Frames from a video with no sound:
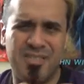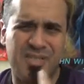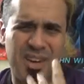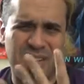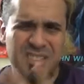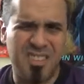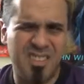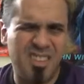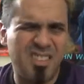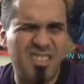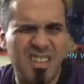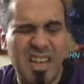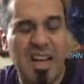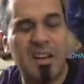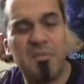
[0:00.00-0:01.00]
If I was to judge
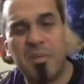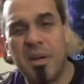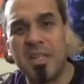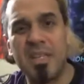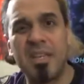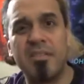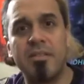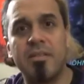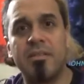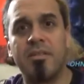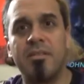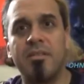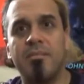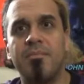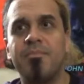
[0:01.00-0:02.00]
it now, I'd probably give it
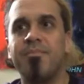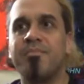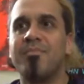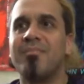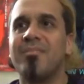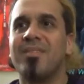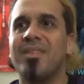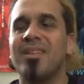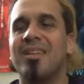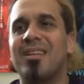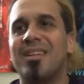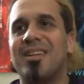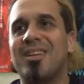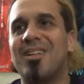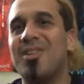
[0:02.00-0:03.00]
a